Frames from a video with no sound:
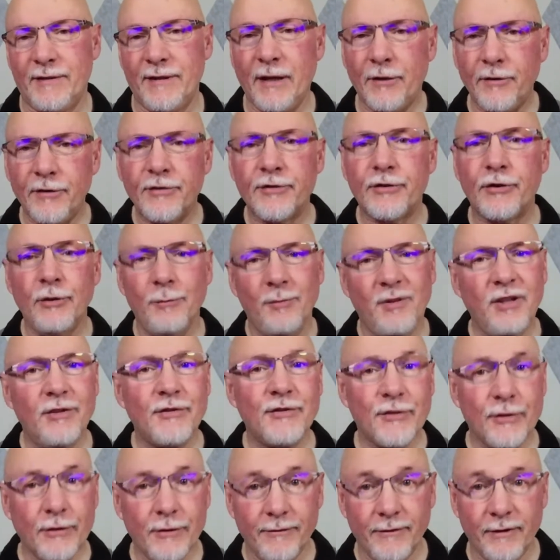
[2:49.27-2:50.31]
Now, this could be a
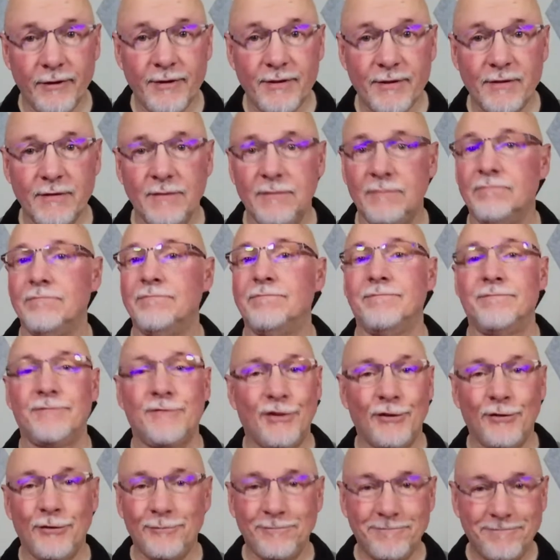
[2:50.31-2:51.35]
service,
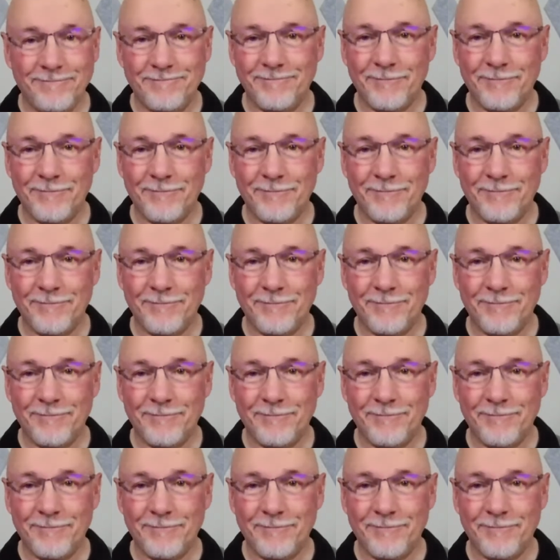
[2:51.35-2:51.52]
so